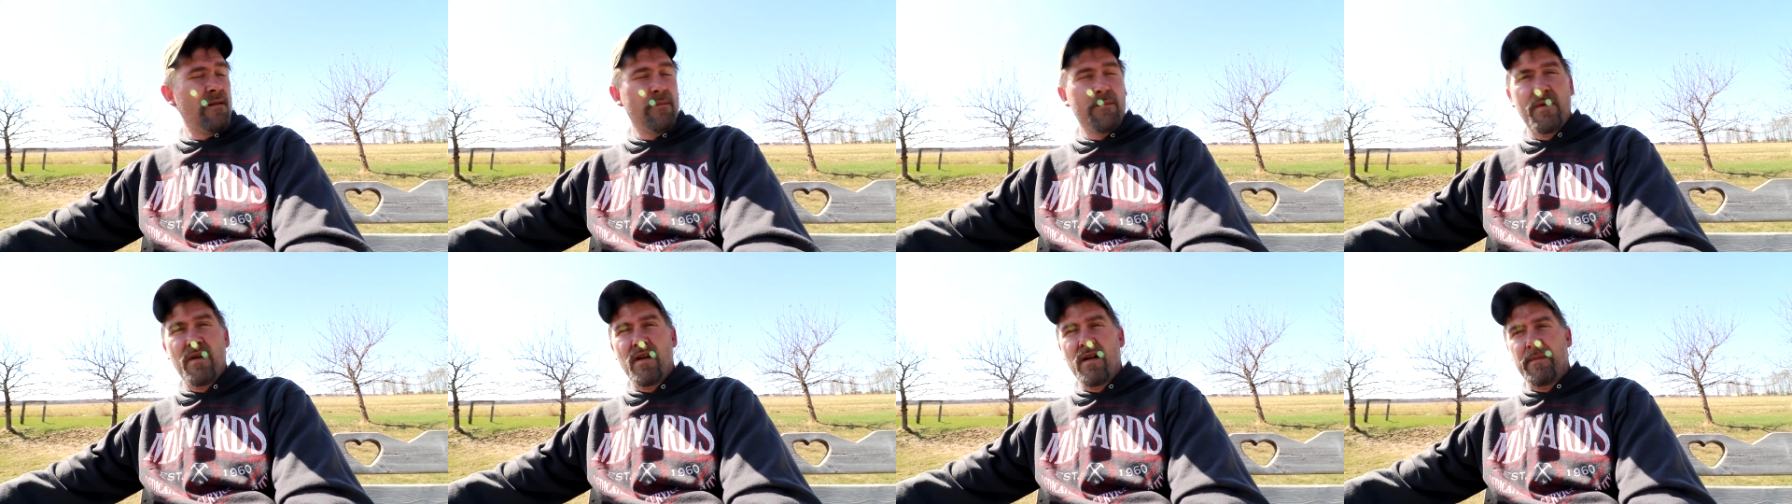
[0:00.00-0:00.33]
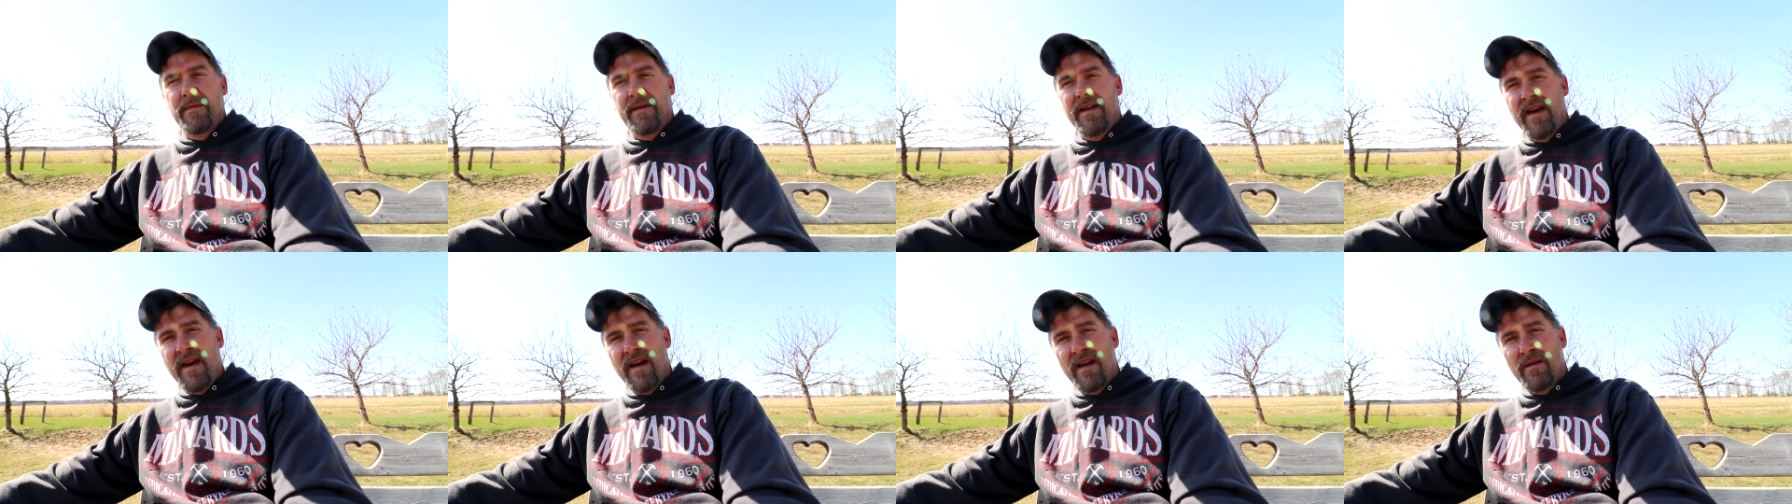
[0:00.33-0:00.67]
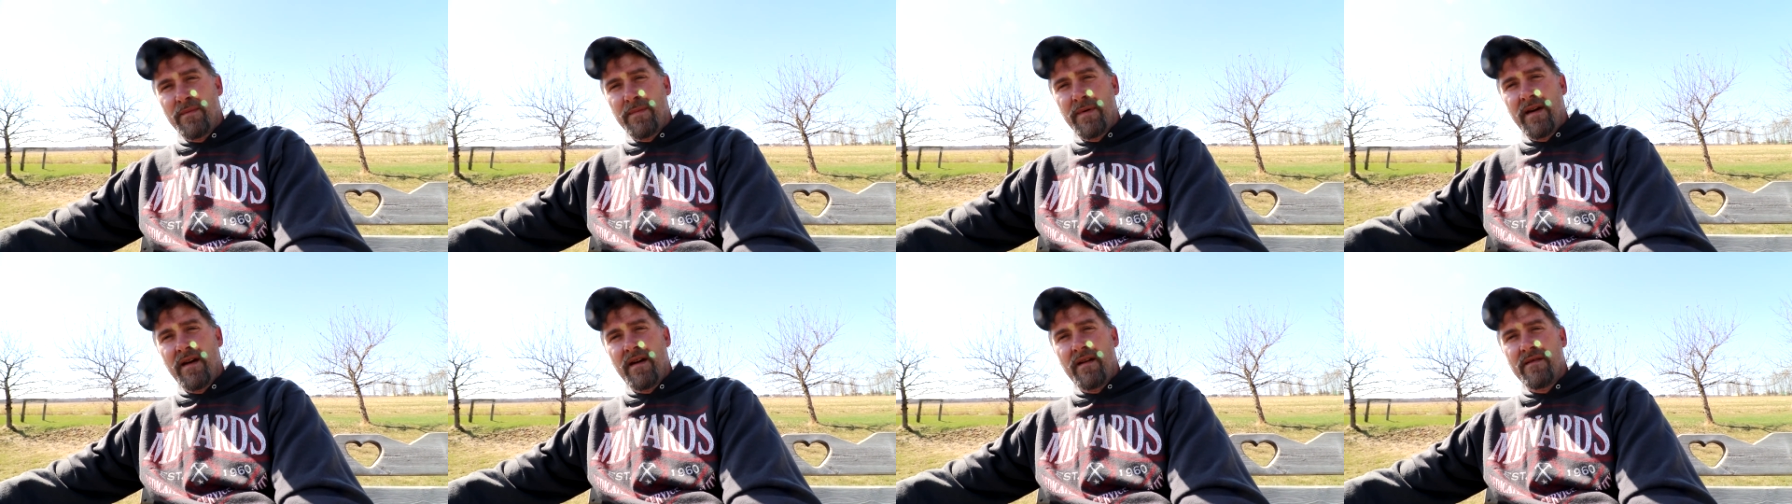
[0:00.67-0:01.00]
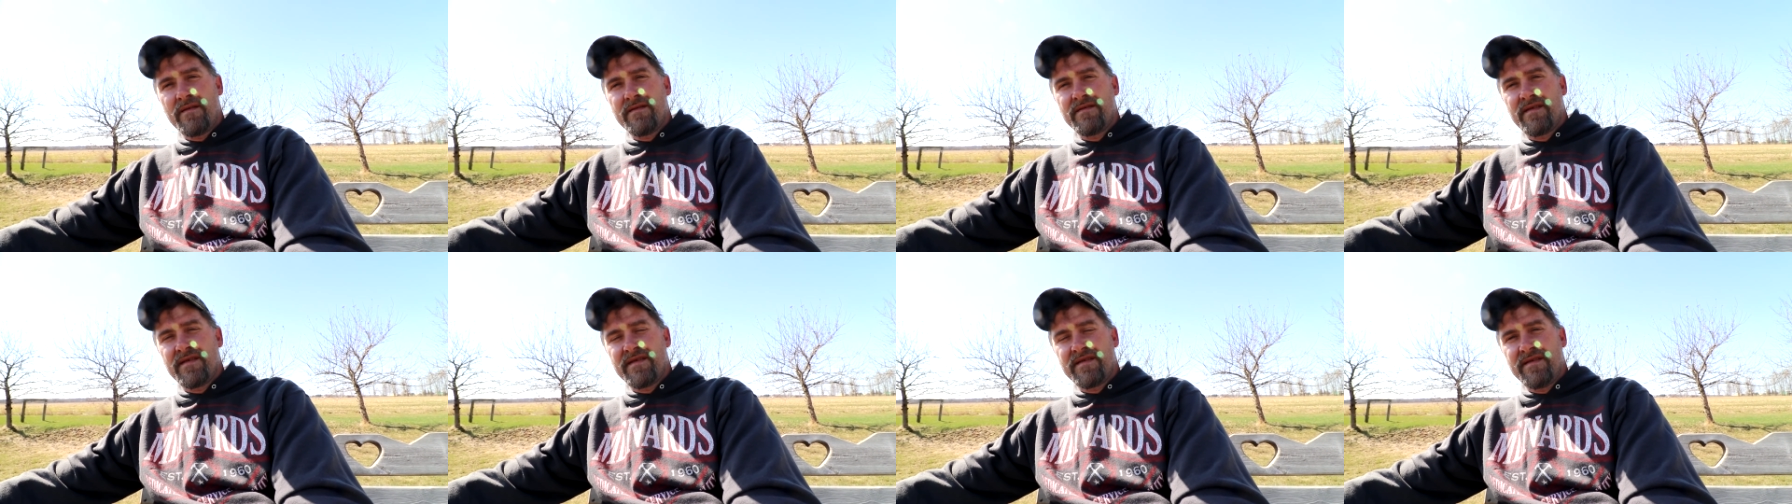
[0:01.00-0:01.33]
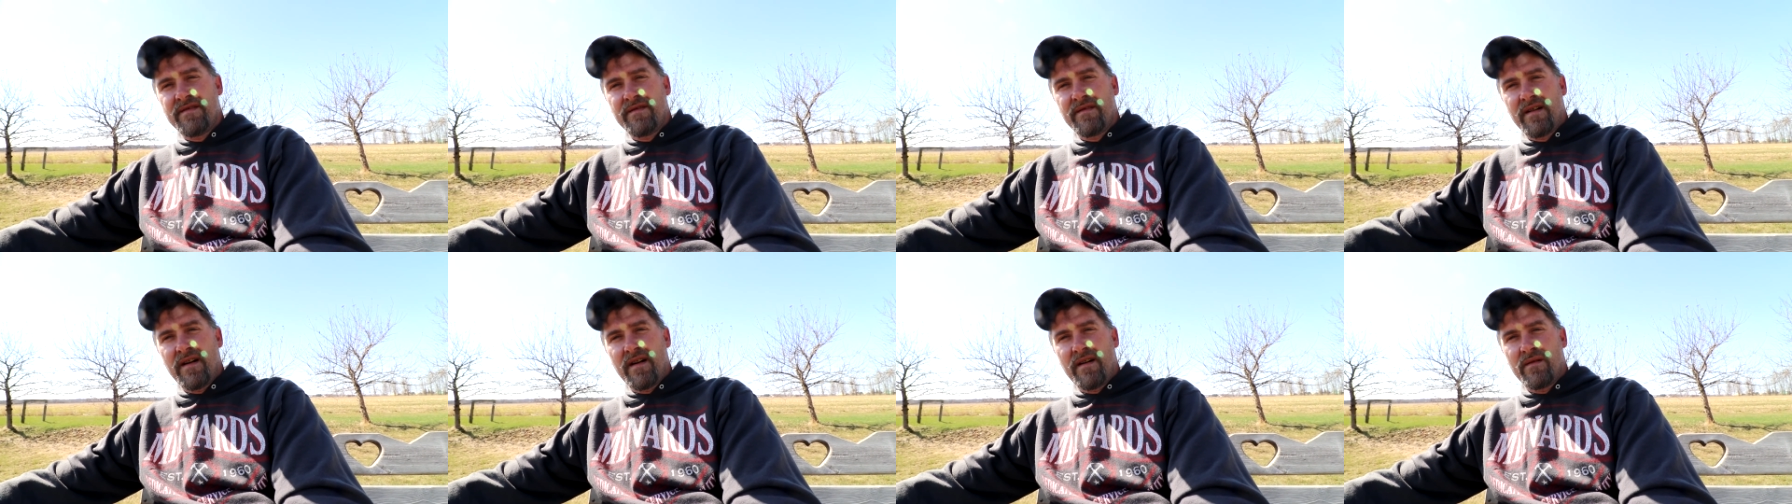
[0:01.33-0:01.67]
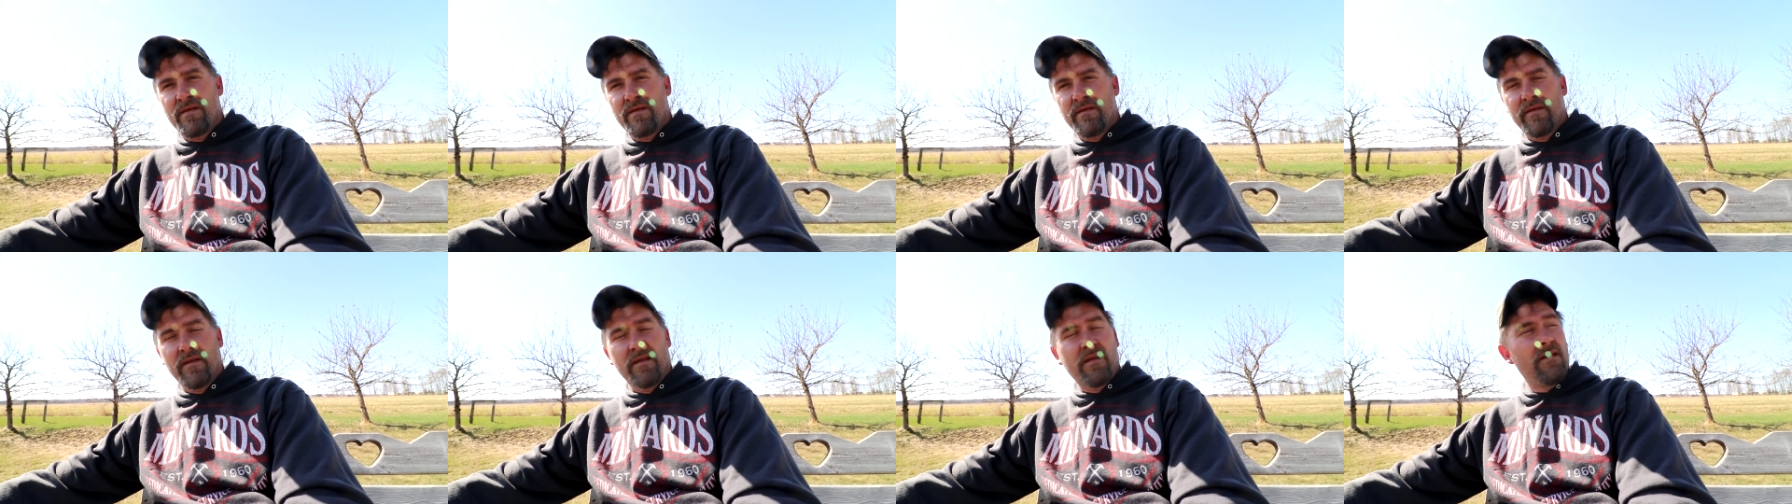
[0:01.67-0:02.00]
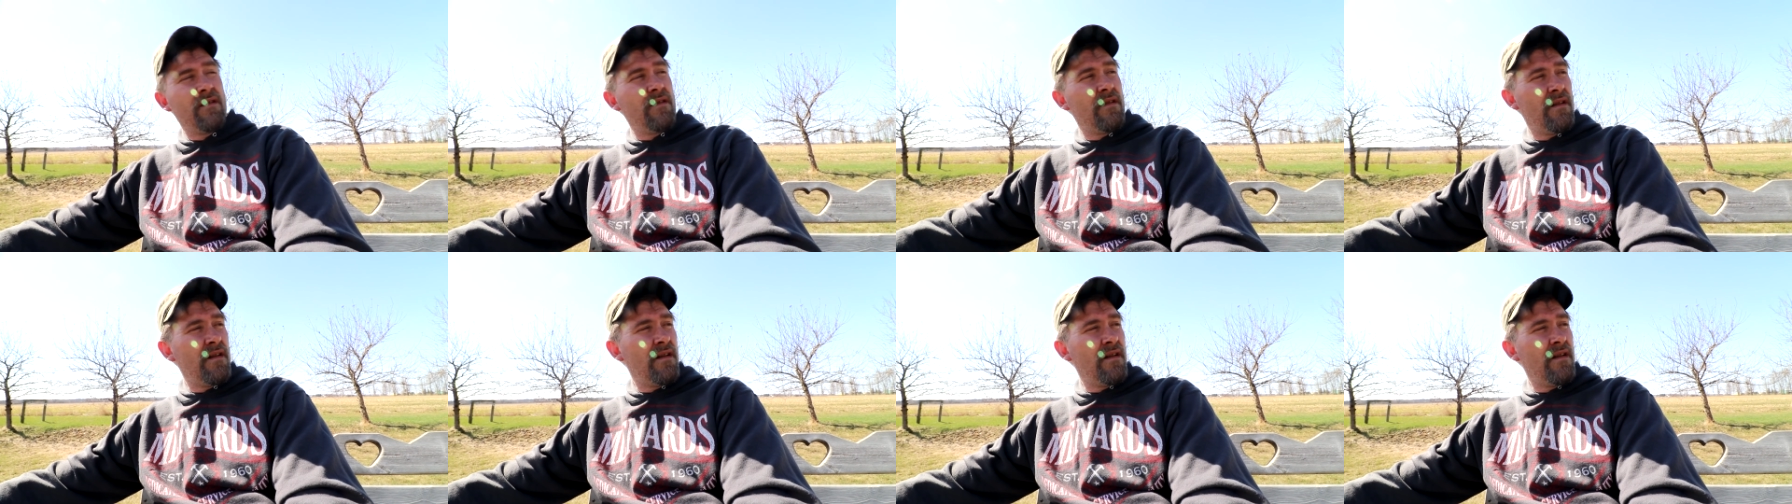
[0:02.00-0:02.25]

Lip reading: Put up cattle paddles, they still got over.